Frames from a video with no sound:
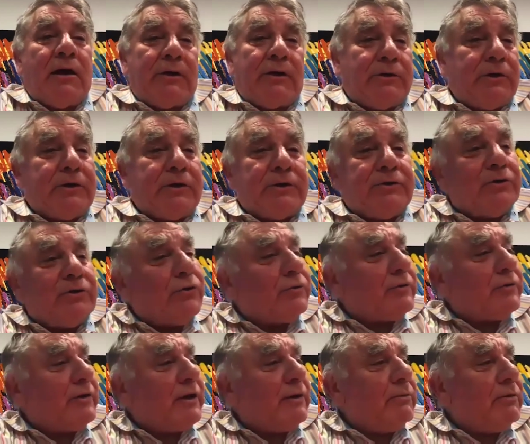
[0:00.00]
You could talk
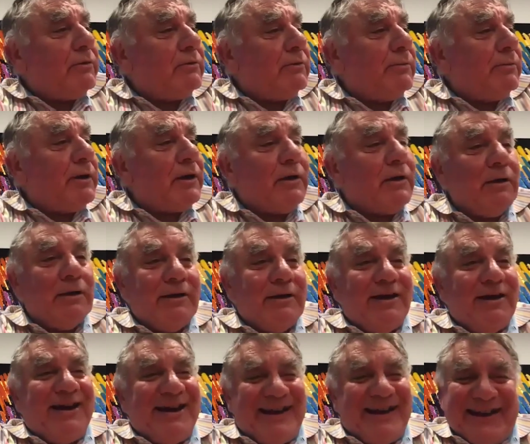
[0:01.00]
to that one, Rebecca.
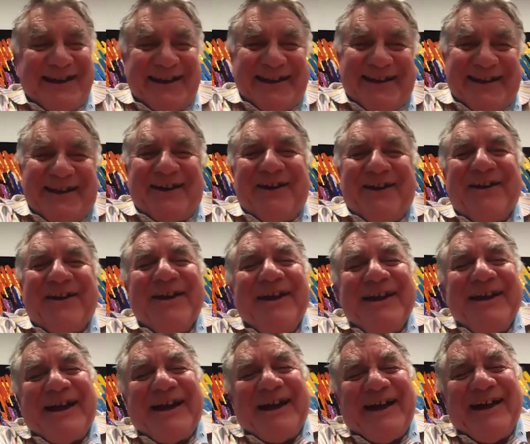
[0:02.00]
No,
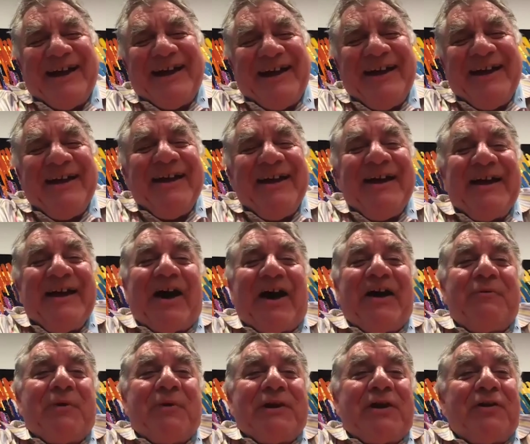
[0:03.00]

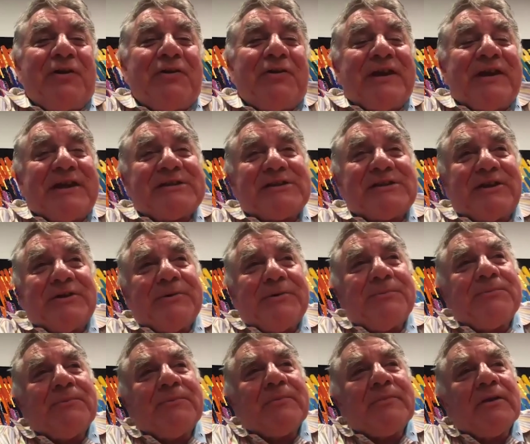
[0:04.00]
we don't think so.
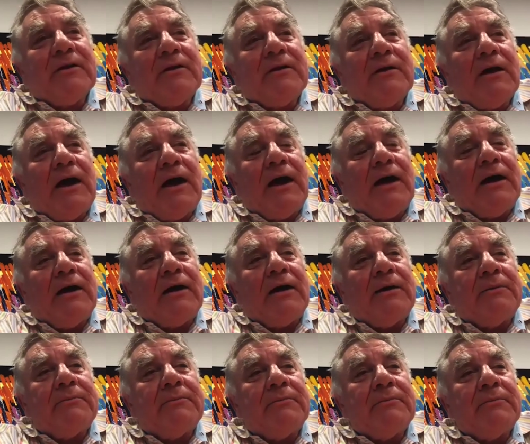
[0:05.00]

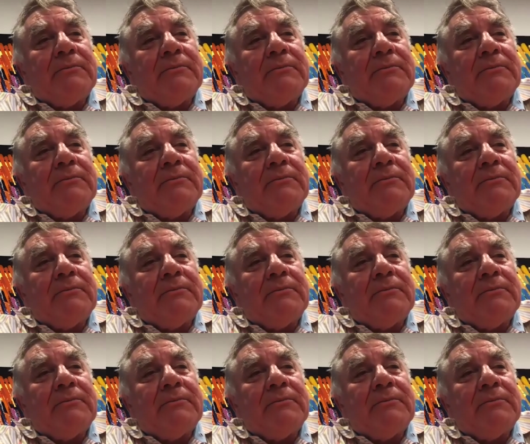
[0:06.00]
As